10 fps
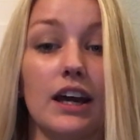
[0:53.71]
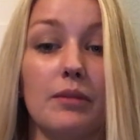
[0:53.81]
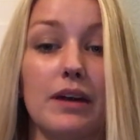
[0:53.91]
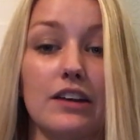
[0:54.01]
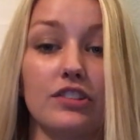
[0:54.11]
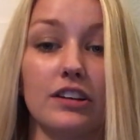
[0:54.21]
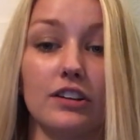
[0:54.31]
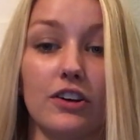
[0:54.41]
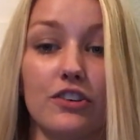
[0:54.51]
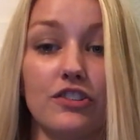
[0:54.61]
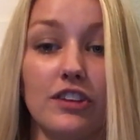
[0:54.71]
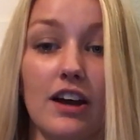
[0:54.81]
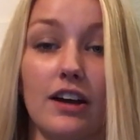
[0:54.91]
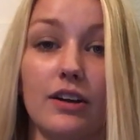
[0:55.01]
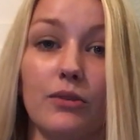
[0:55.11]
imagine a large
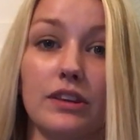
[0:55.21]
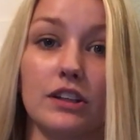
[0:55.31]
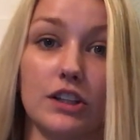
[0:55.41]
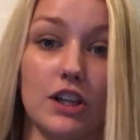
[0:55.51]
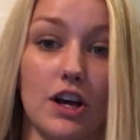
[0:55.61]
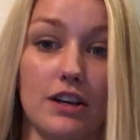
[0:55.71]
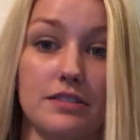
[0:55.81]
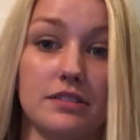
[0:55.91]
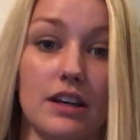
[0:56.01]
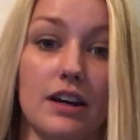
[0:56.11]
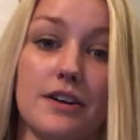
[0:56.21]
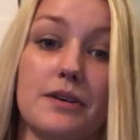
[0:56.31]
tongue with claws